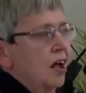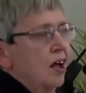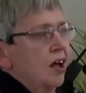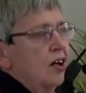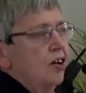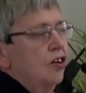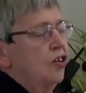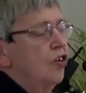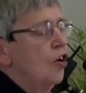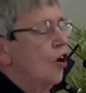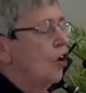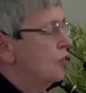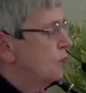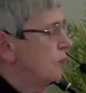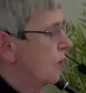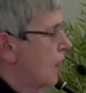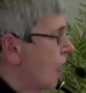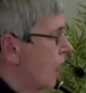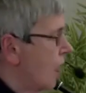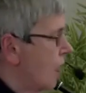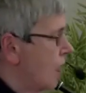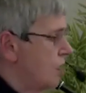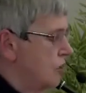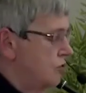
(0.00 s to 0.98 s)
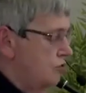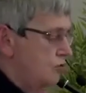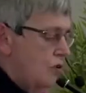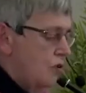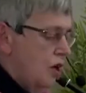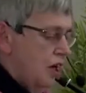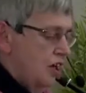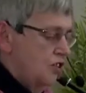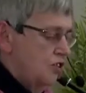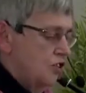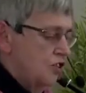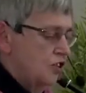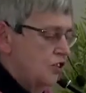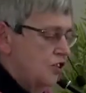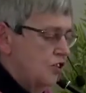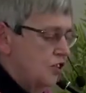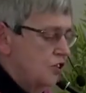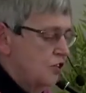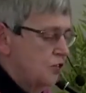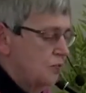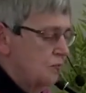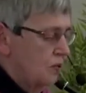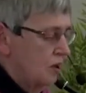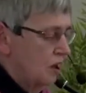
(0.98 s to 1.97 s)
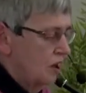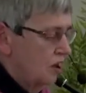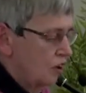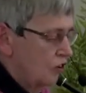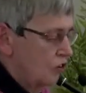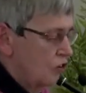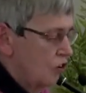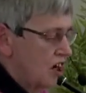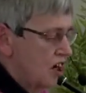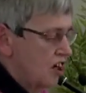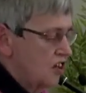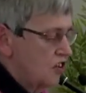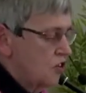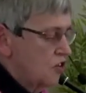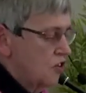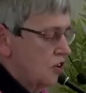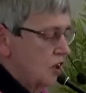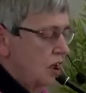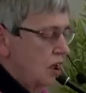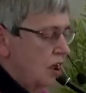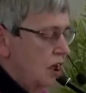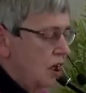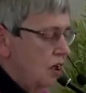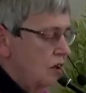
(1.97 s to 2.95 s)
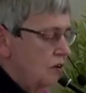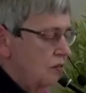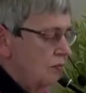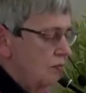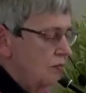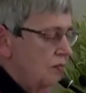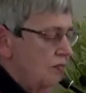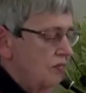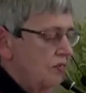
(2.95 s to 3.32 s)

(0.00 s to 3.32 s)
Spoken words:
Not by our own righteousness, but grace alone.